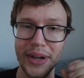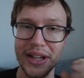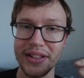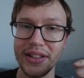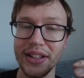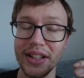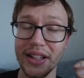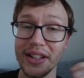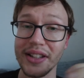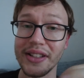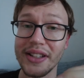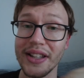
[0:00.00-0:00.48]

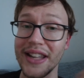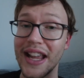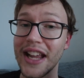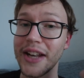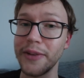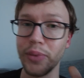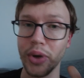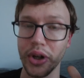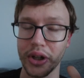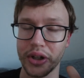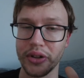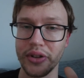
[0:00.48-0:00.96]
basically the
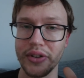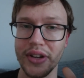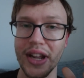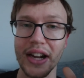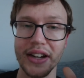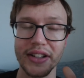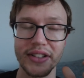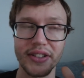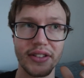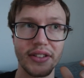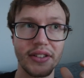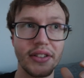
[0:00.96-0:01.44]
network
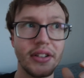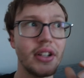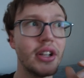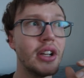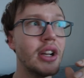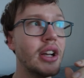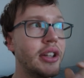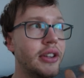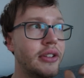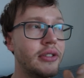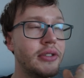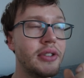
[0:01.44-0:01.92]
connection
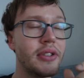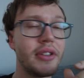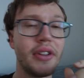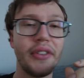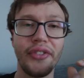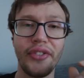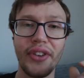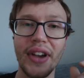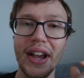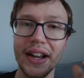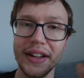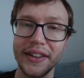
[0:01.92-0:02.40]
due to
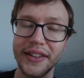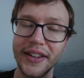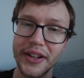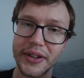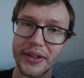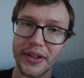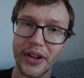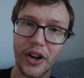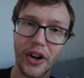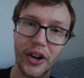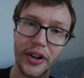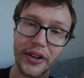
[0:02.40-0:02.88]
the fact
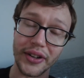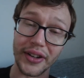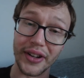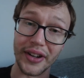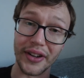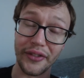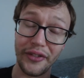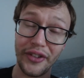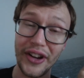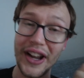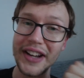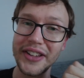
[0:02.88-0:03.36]
that on
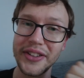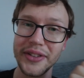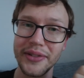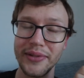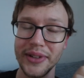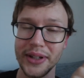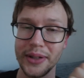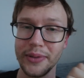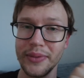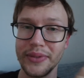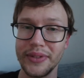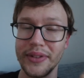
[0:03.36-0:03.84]
the
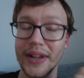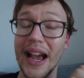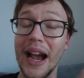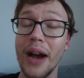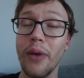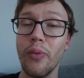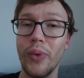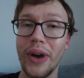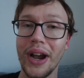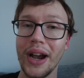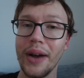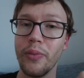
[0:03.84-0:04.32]
factory
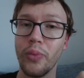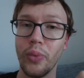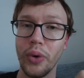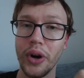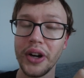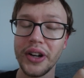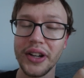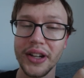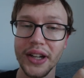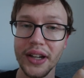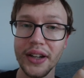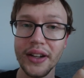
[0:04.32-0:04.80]
that where I'm
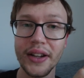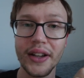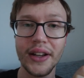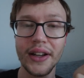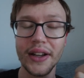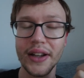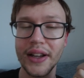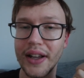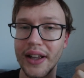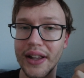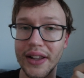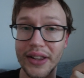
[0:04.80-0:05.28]
working,
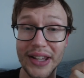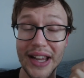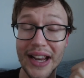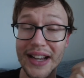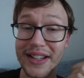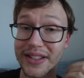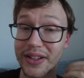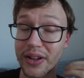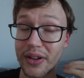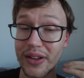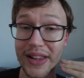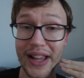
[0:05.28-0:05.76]

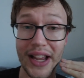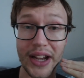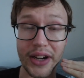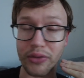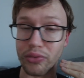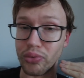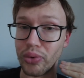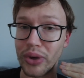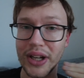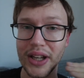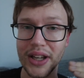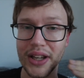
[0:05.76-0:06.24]
there's like
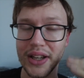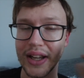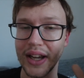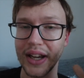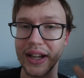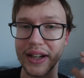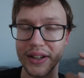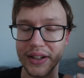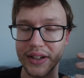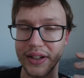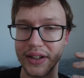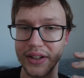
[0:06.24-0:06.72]
really
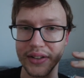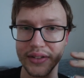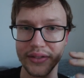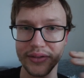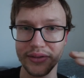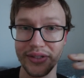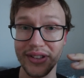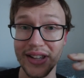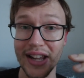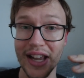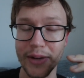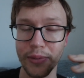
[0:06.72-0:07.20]
like a
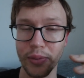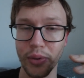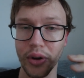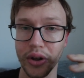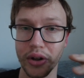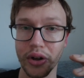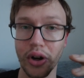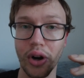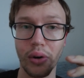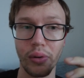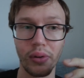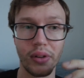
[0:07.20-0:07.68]

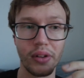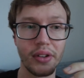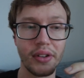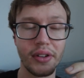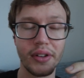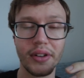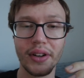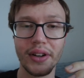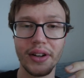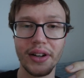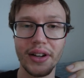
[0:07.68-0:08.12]
network hole.